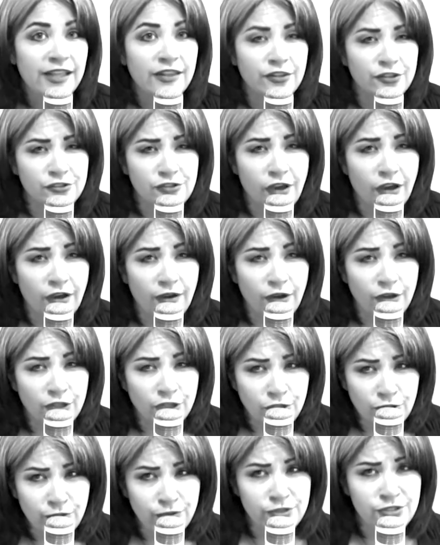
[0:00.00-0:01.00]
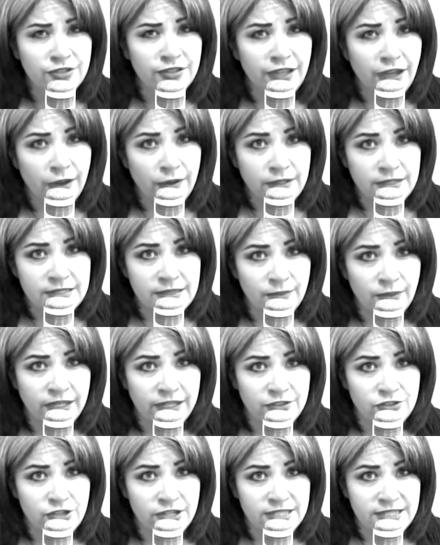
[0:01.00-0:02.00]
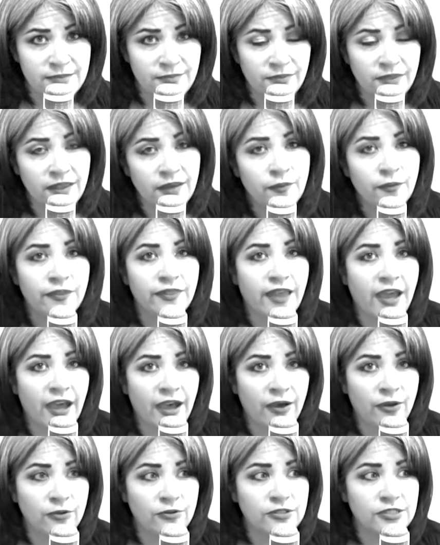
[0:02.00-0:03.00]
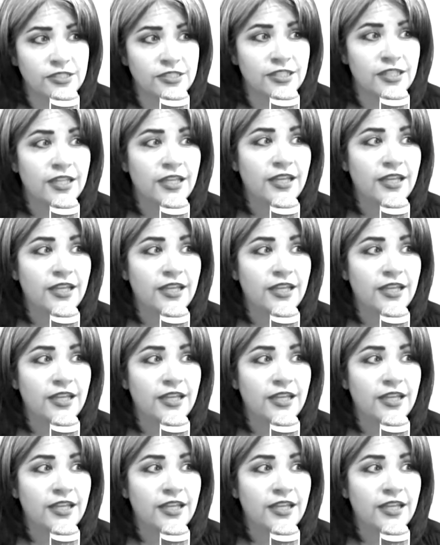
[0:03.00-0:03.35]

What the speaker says: There's usually always some way to try something without